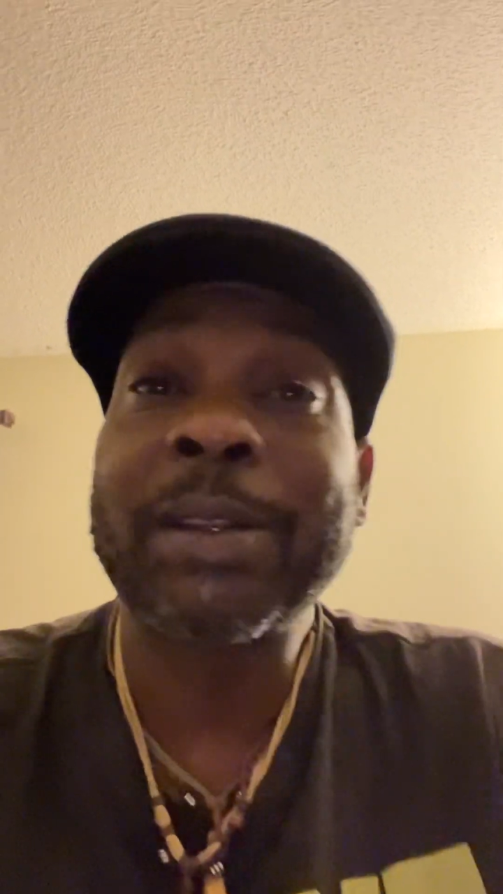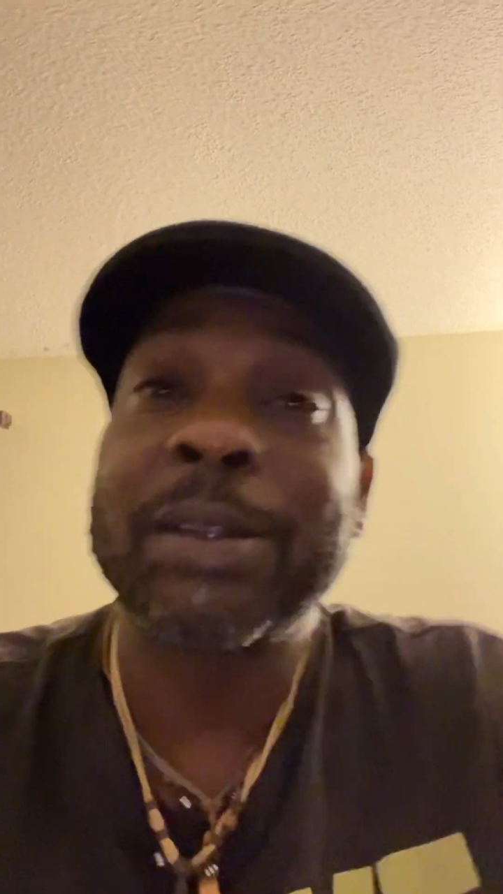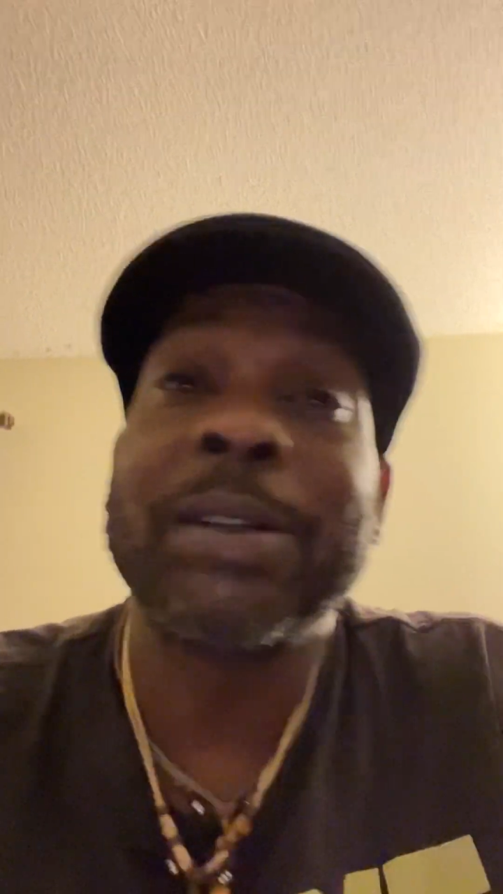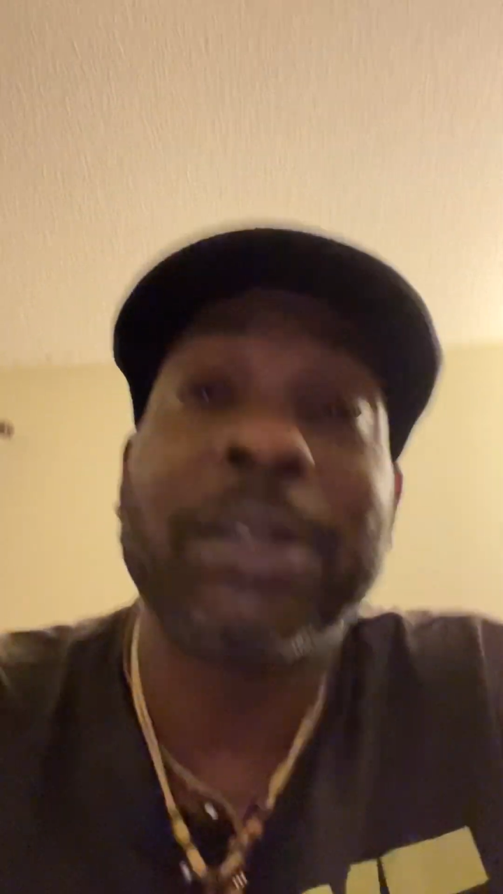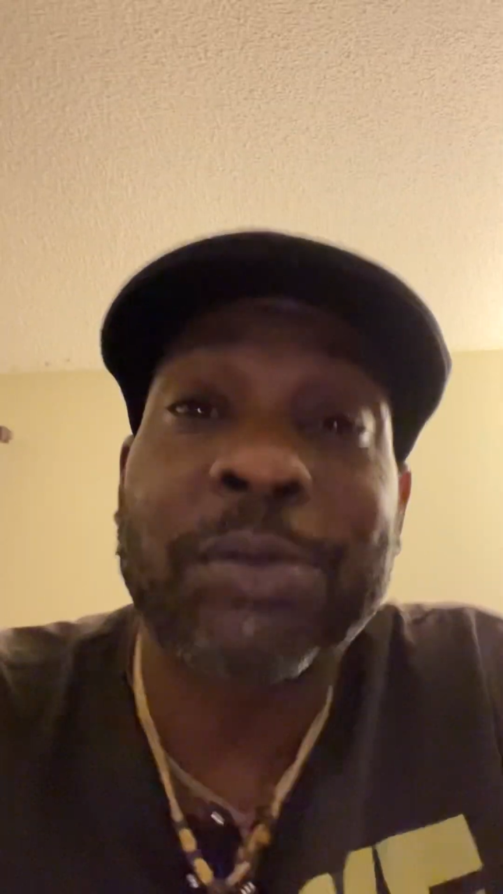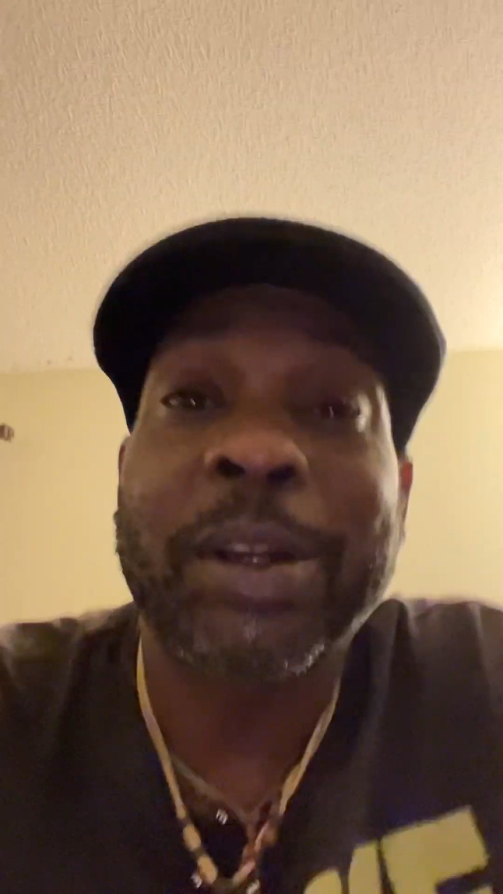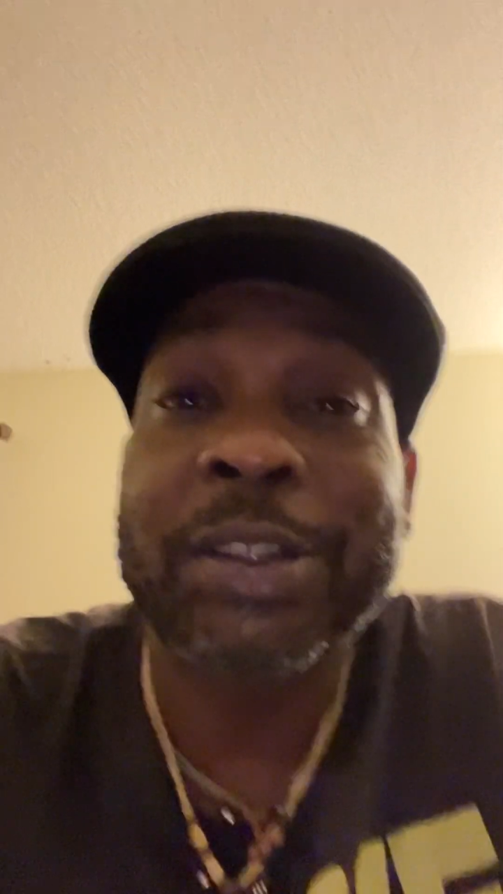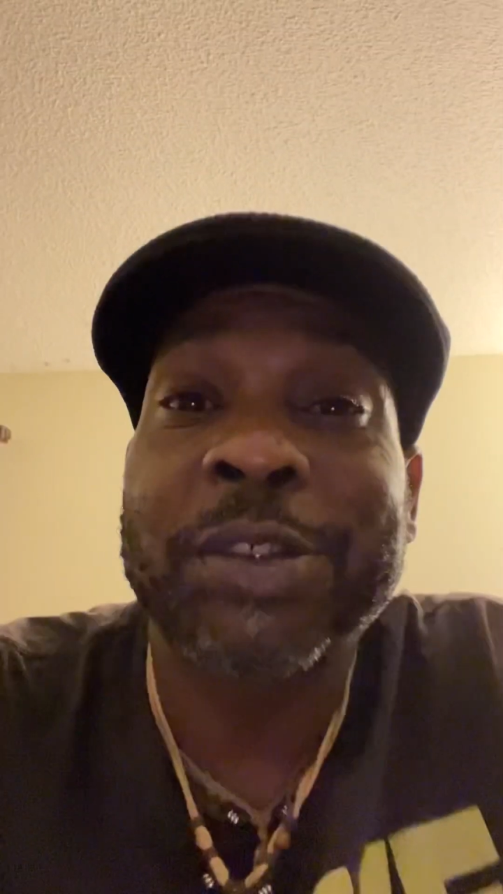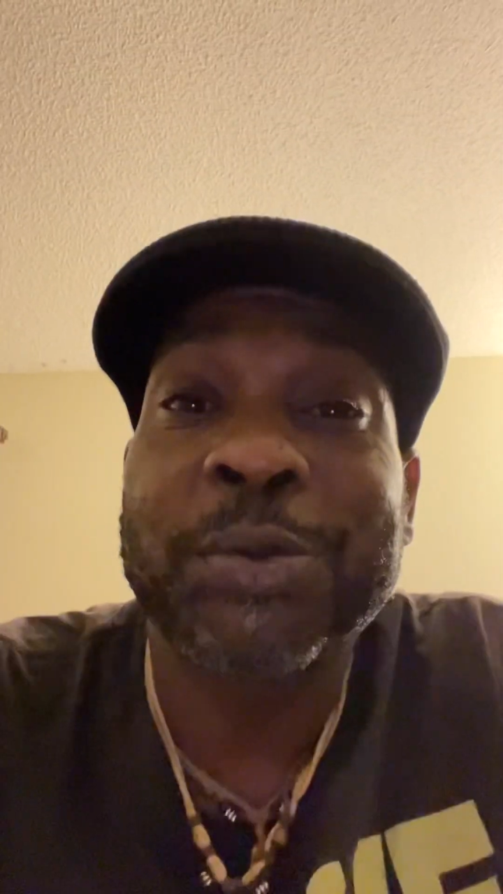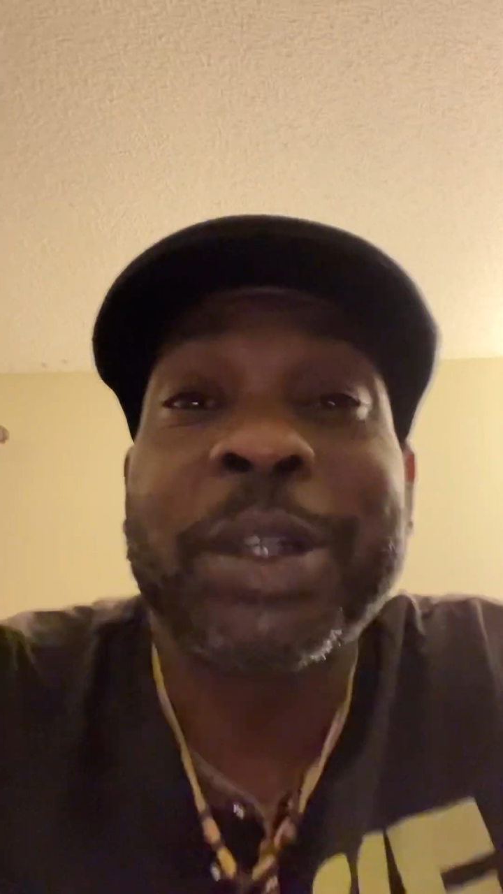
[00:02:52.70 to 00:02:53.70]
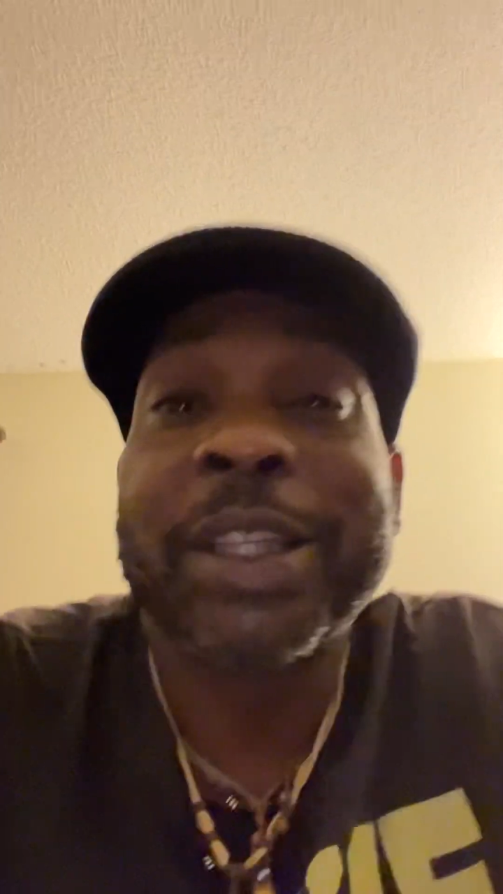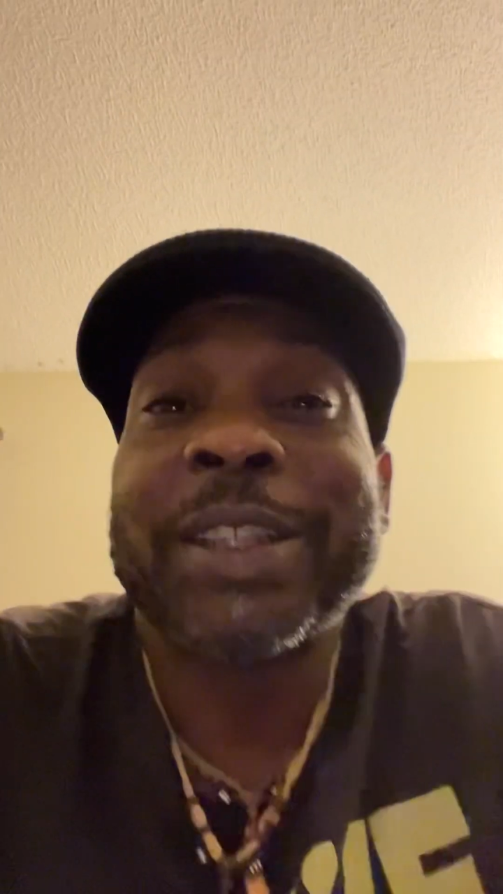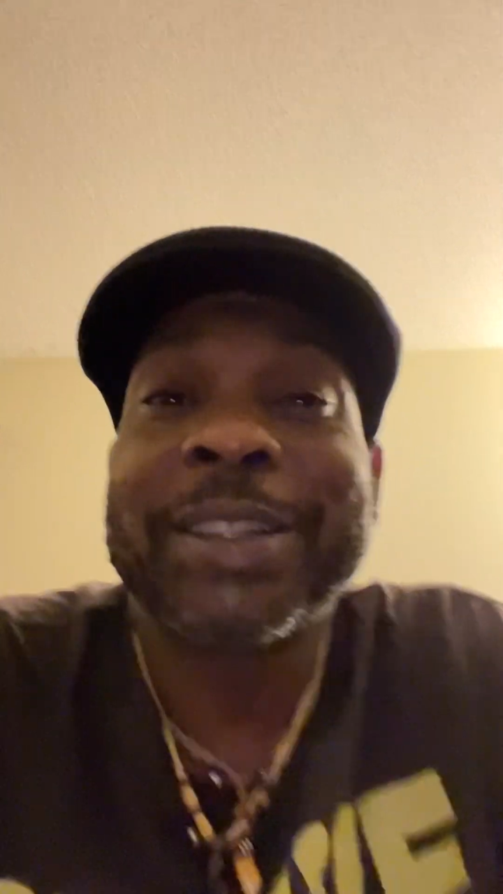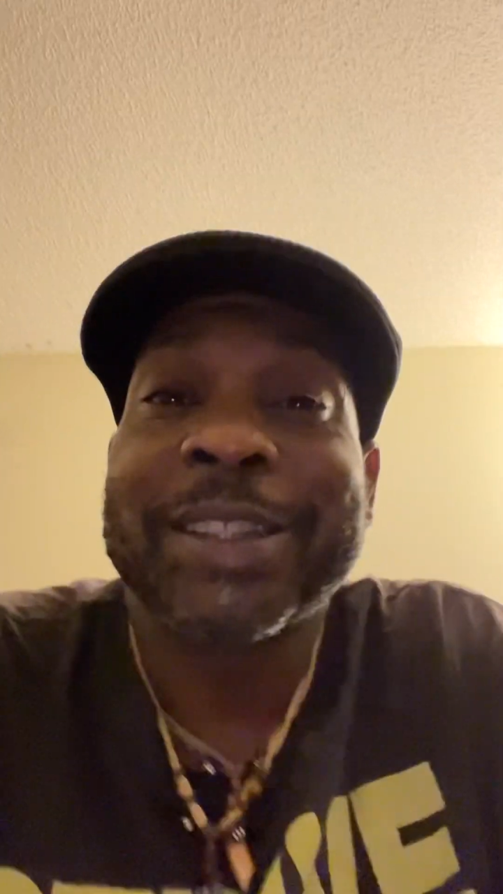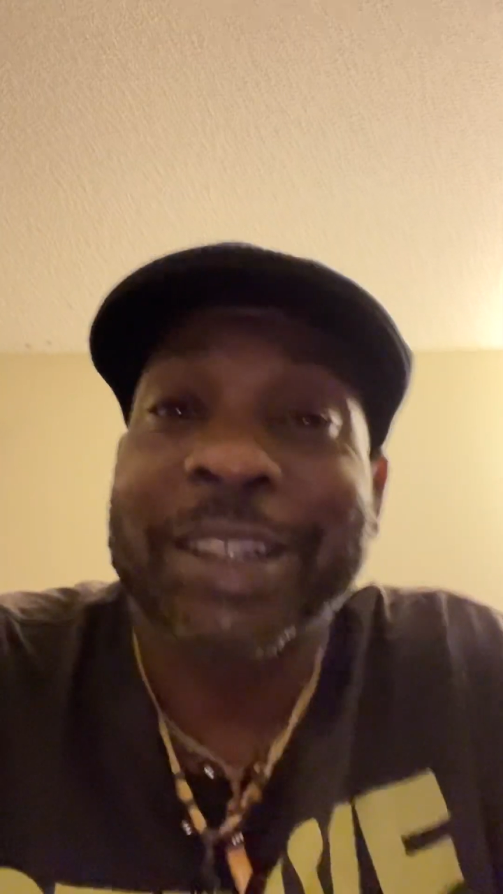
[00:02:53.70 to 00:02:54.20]
the aggressor with
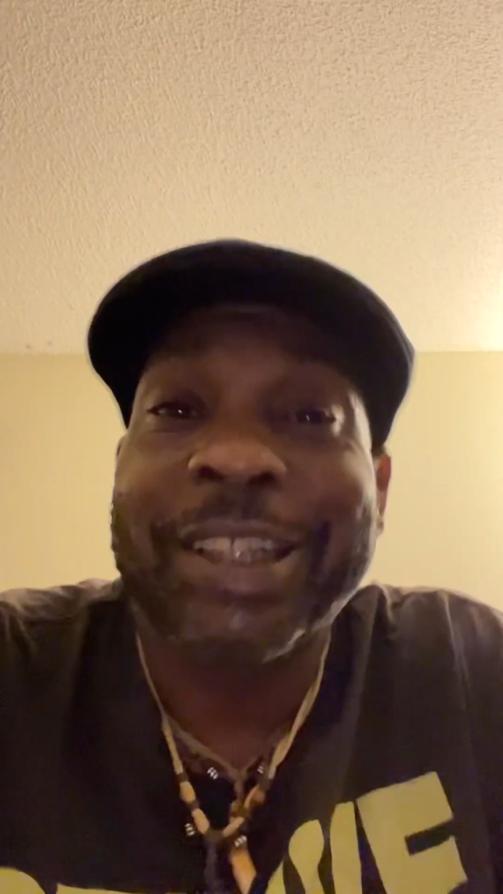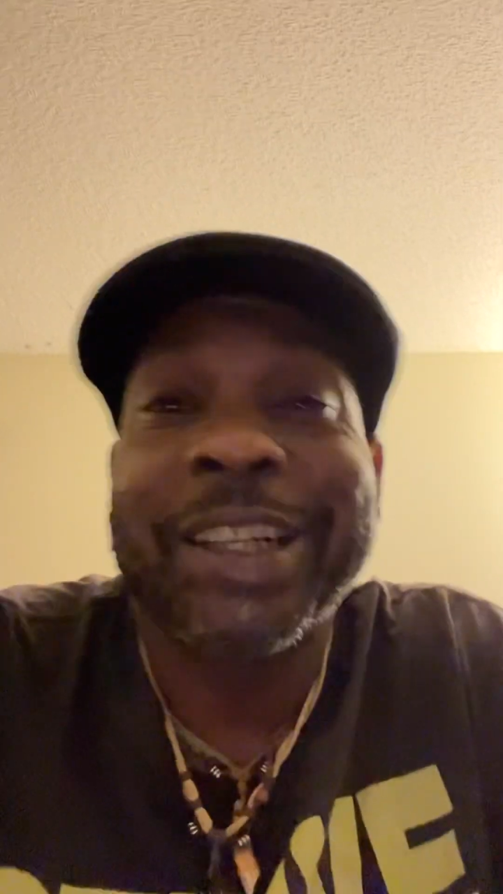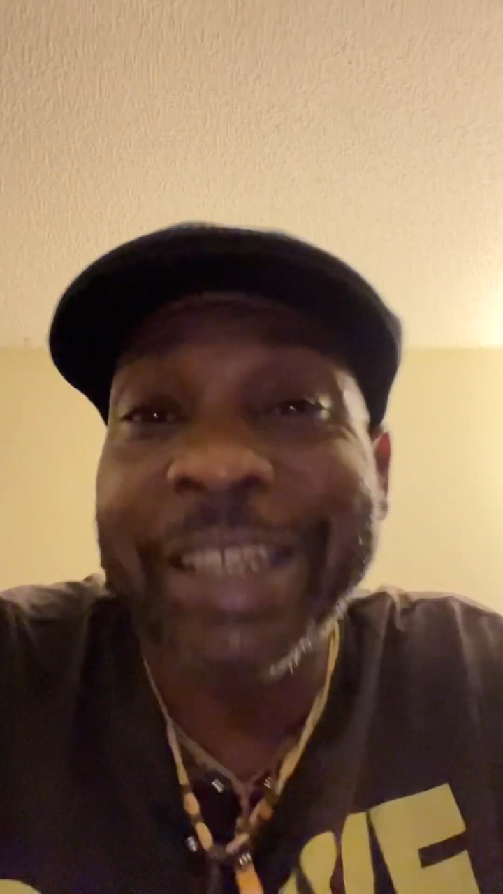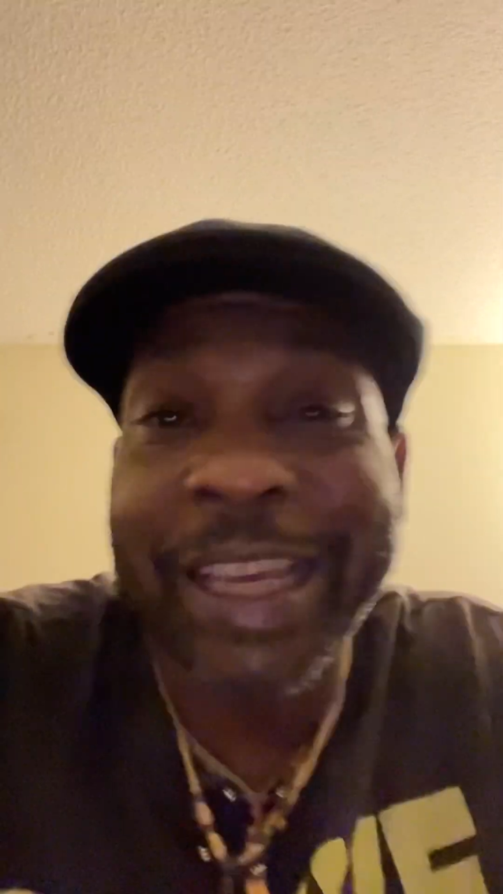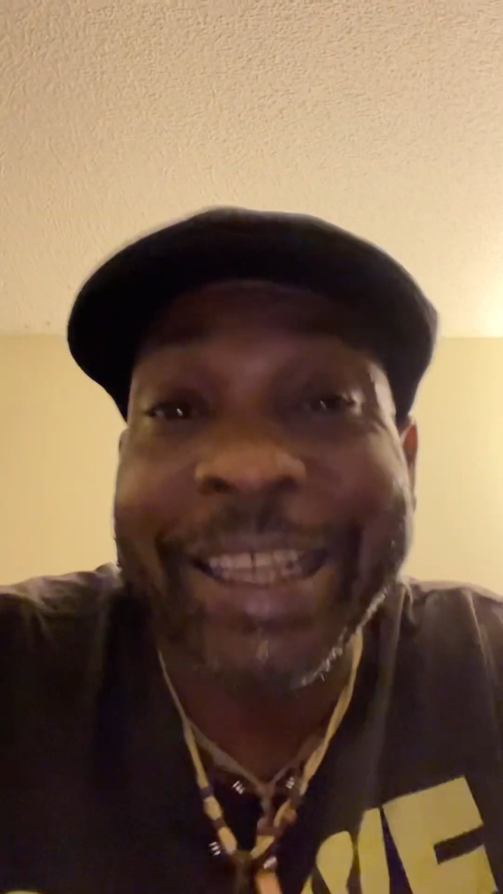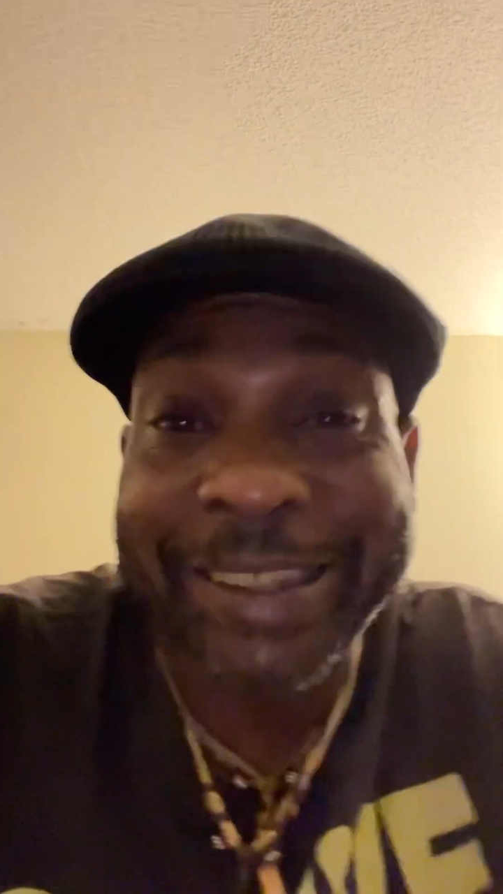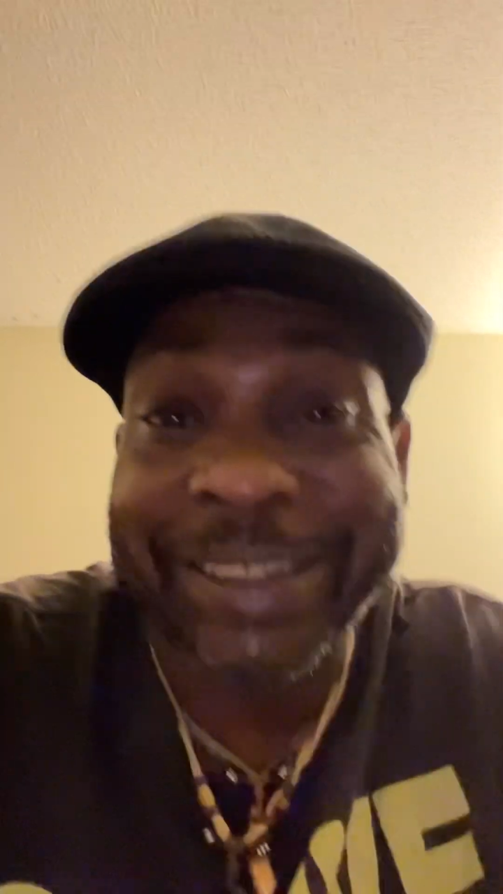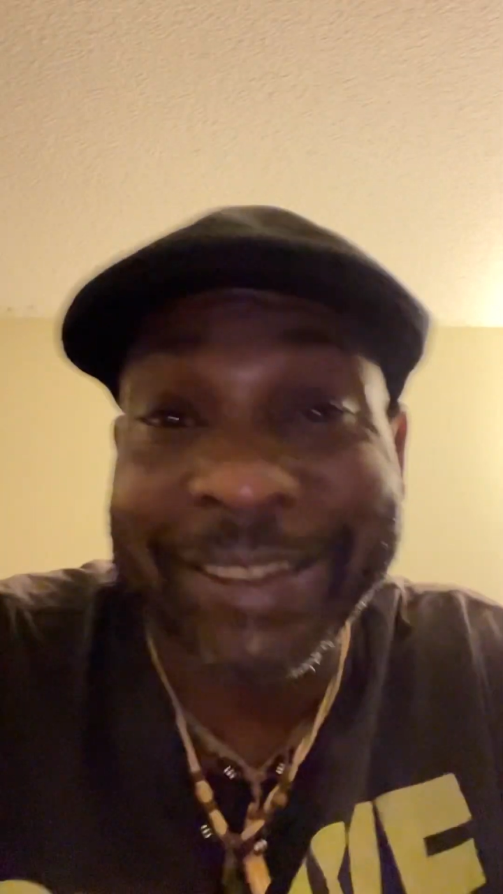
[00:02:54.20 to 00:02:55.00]
good hits